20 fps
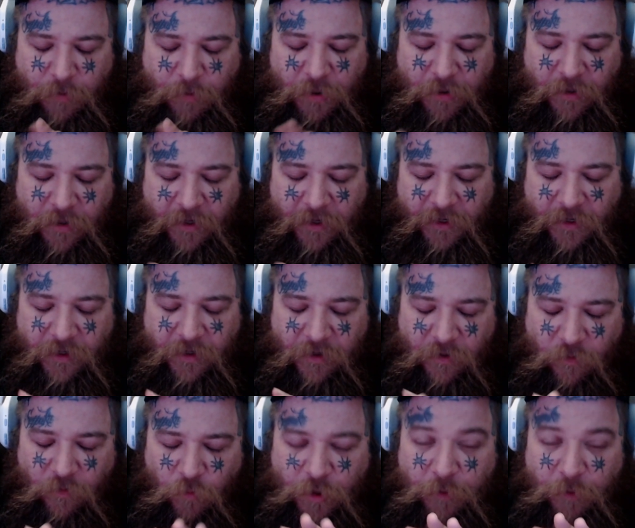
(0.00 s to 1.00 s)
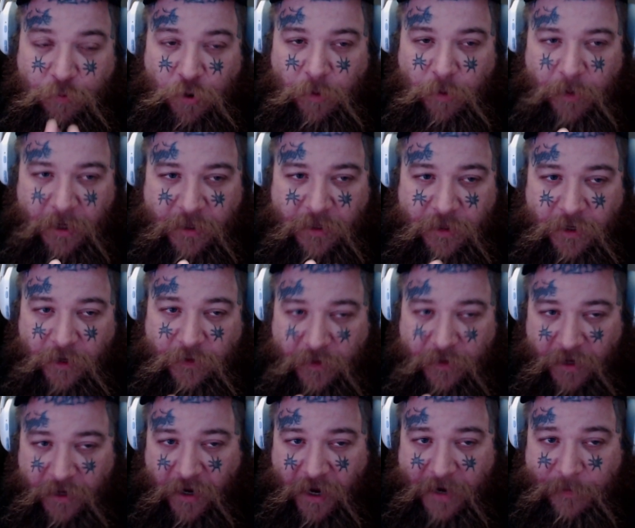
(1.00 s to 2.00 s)
But like when you put them in there and
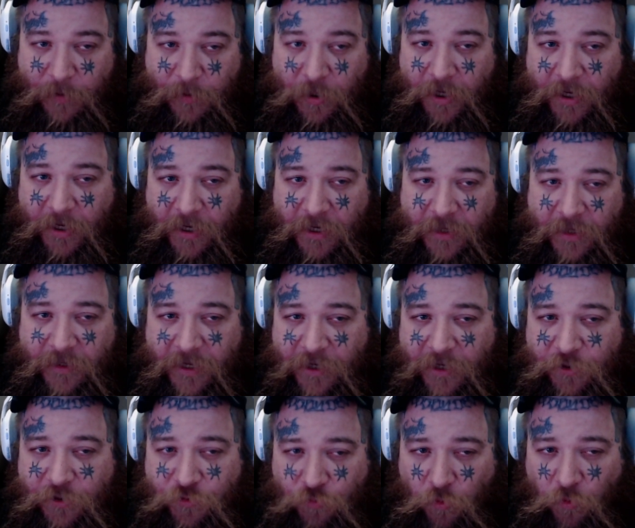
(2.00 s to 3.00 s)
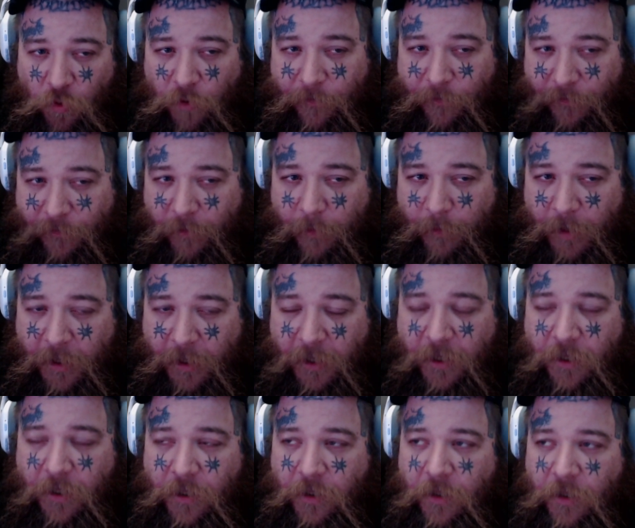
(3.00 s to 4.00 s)
they hibernate in that drawer for a minute.